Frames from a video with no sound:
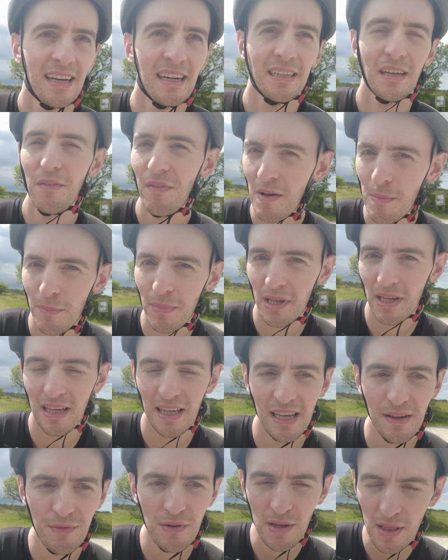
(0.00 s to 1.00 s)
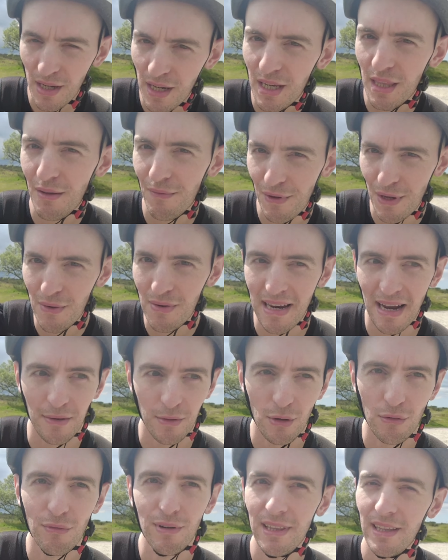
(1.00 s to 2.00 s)
And I think if you look at the view now,
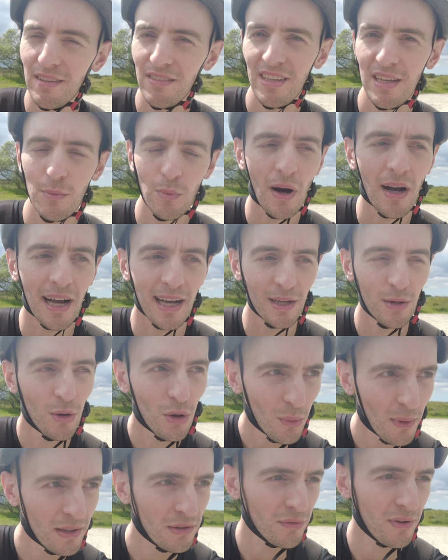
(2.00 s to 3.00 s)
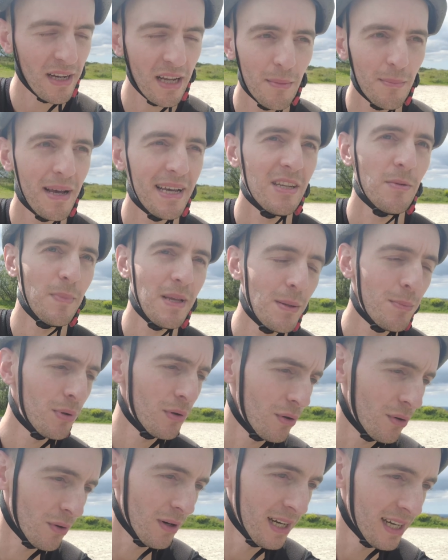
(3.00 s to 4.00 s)
you'll really see why I always recommend
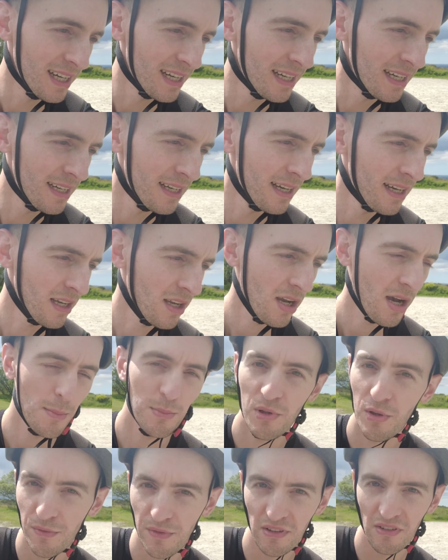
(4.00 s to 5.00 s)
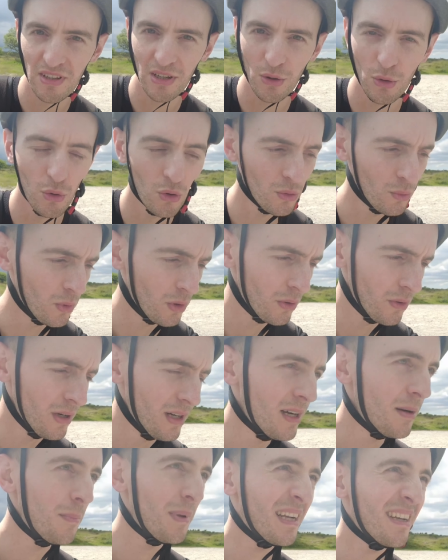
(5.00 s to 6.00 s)
people come to visit Cornwall
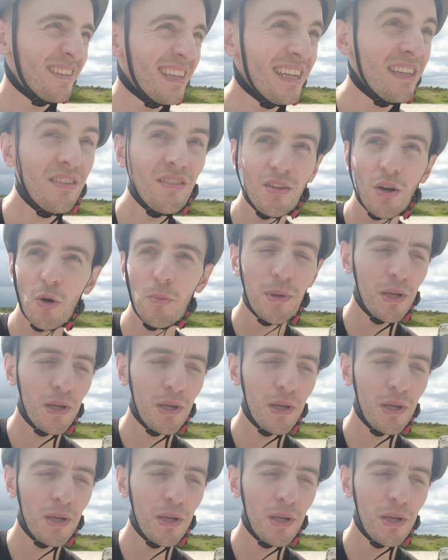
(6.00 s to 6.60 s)
because it is so